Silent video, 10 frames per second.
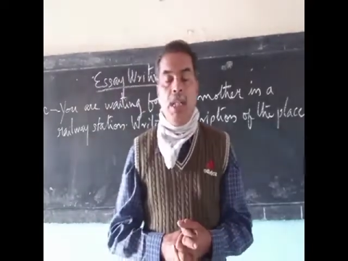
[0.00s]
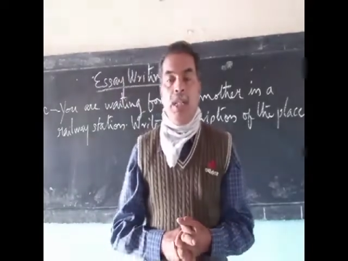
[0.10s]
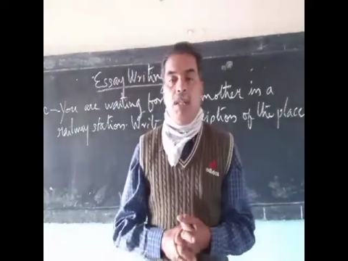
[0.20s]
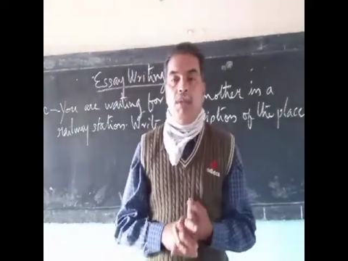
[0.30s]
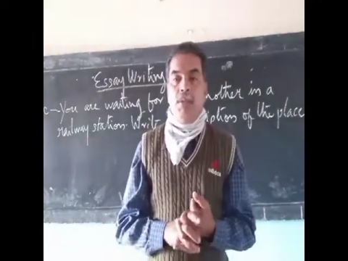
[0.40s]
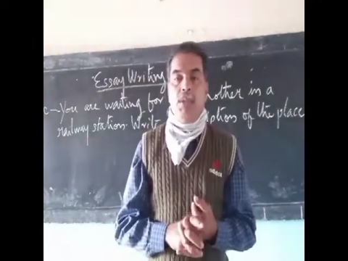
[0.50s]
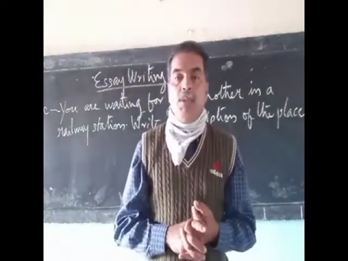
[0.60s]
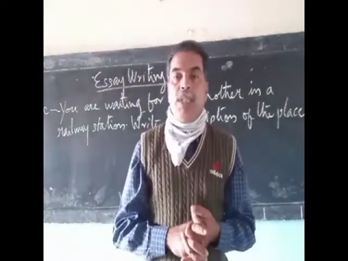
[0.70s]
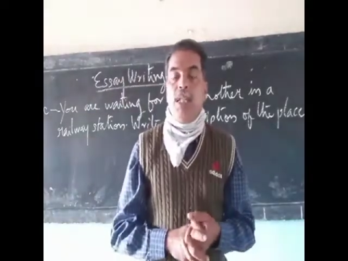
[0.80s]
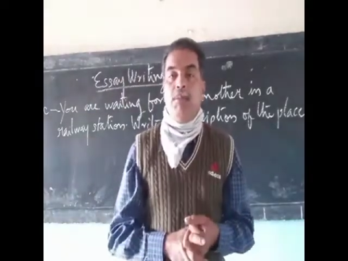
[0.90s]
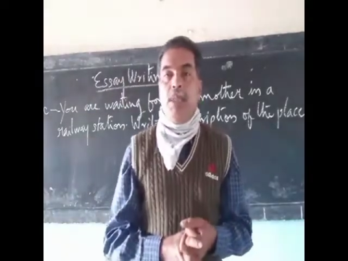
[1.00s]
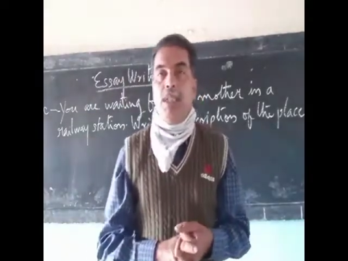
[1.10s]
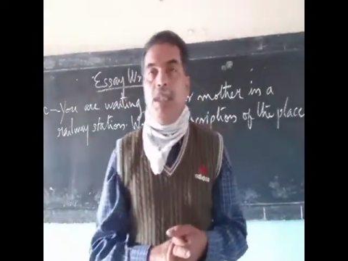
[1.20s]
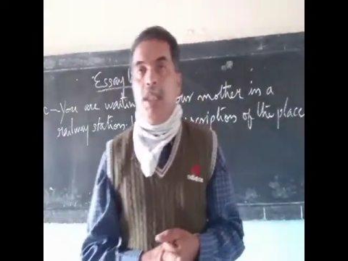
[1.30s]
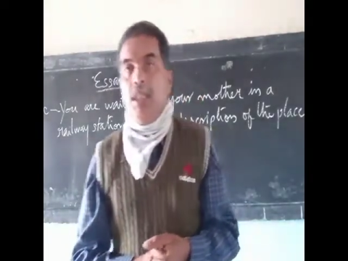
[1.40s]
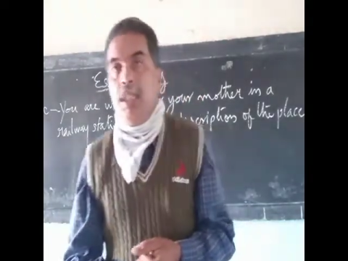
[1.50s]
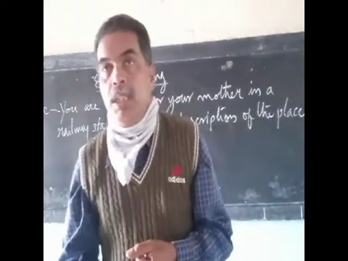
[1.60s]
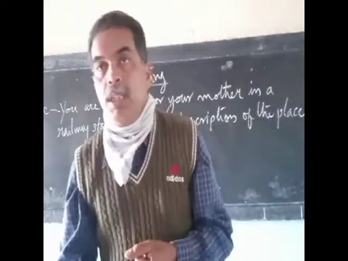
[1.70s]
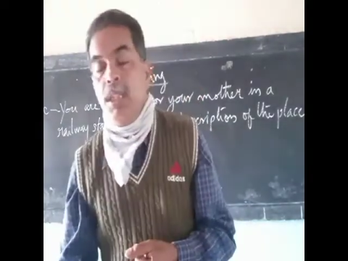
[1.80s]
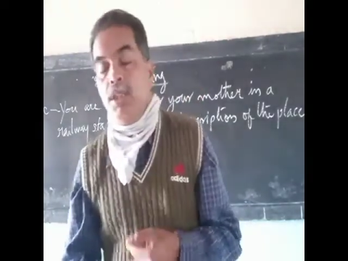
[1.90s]
Now you can be
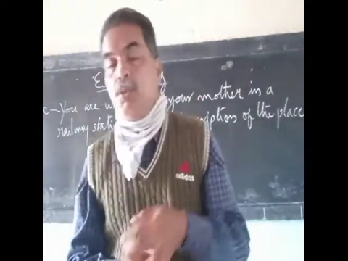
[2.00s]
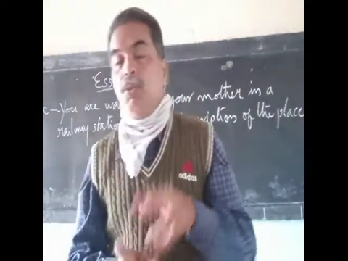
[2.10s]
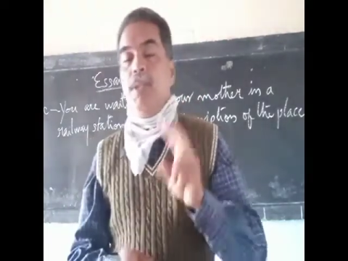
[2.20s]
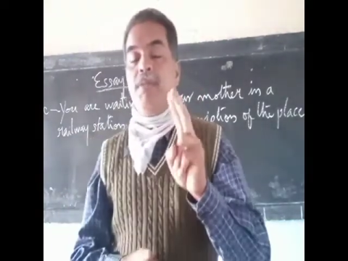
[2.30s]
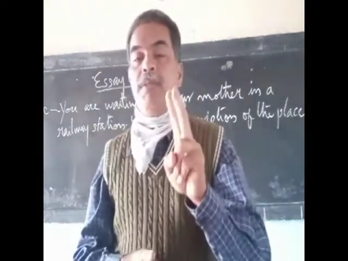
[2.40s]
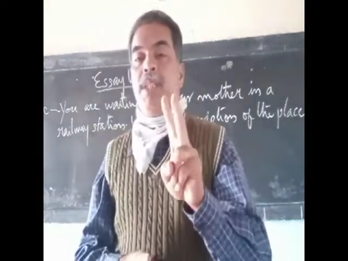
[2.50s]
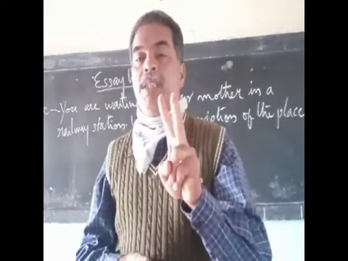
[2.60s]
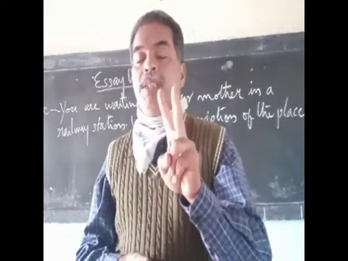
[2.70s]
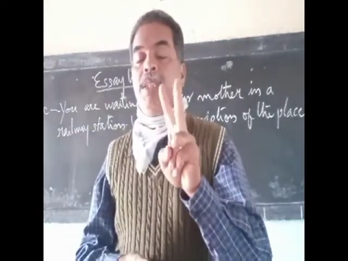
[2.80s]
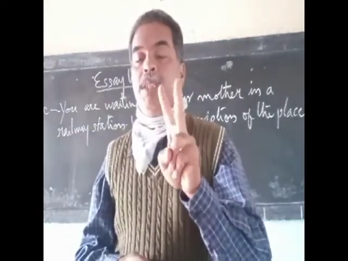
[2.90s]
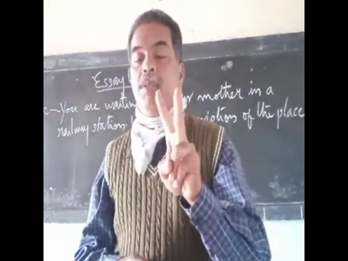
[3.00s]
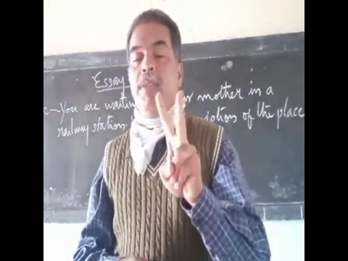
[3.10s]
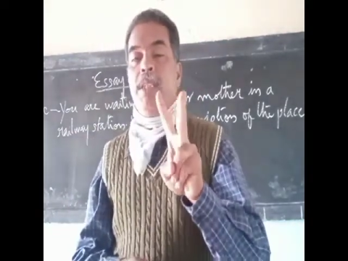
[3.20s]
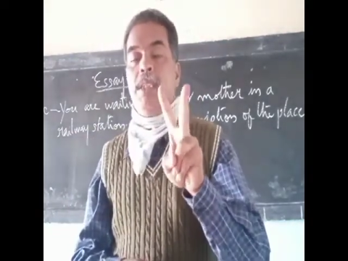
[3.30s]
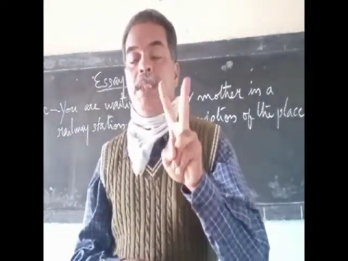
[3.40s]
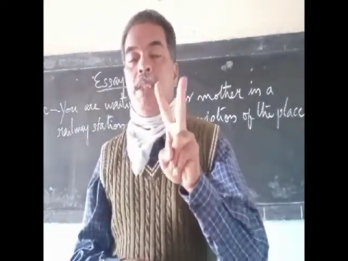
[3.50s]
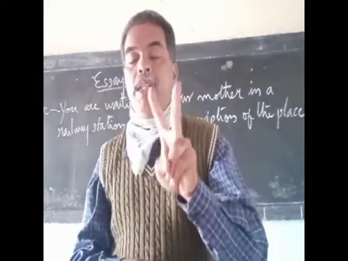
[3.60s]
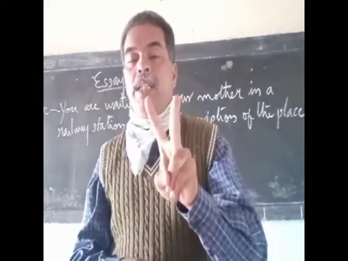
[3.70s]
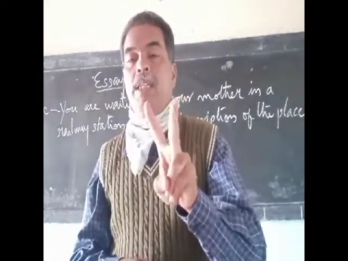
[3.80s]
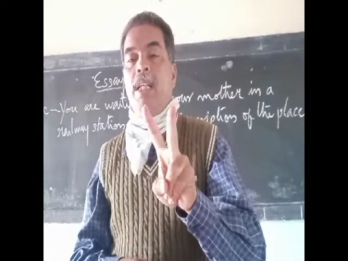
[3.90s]
in two different situations
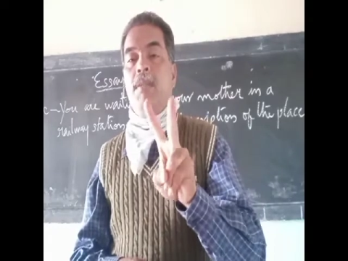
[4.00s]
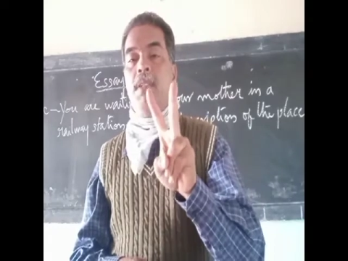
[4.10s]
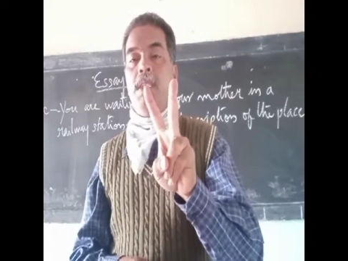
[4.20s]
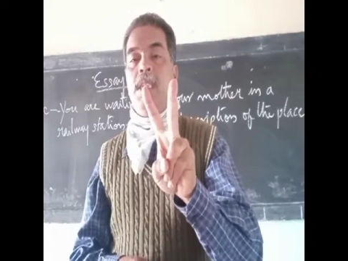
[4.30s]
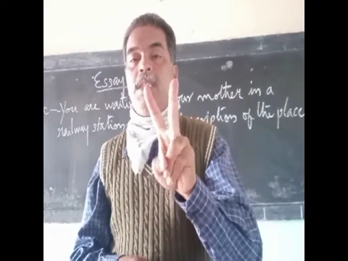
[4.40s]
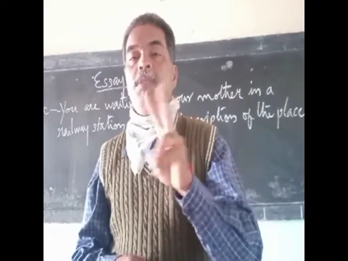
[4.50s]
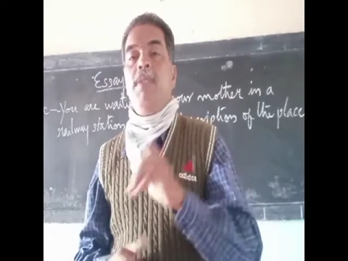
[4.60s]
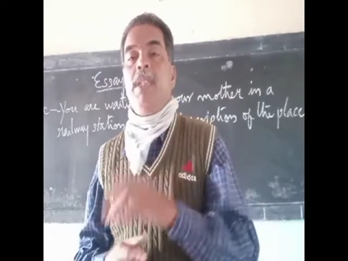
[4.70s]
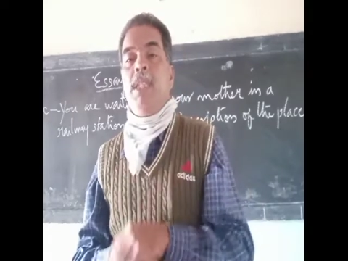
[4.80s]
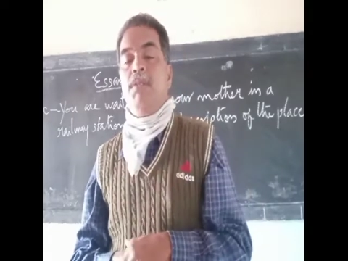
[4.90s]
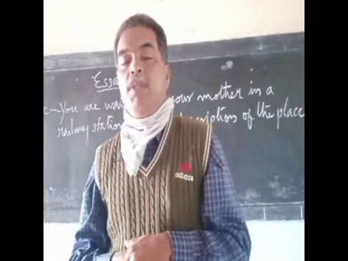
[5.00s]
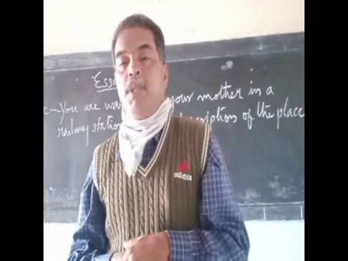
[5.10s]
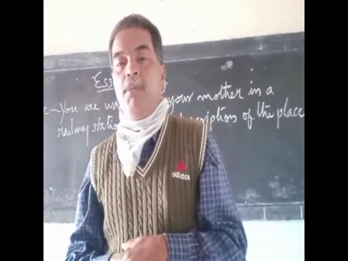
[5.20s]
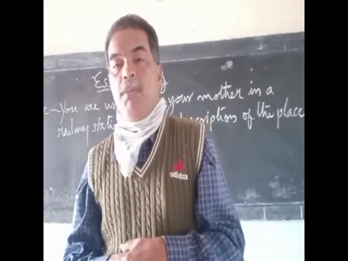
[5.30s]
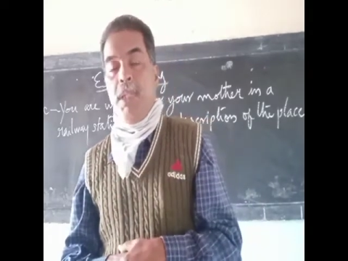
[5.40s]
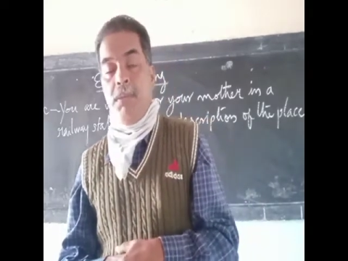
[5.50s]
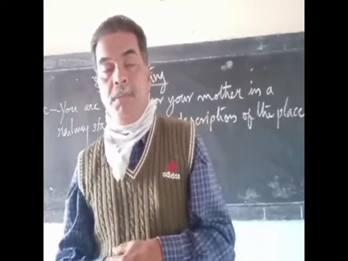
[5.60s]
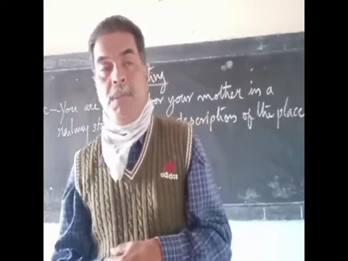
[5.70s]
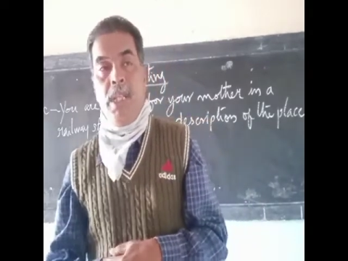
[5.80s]
at the railway station waiting for your mommy.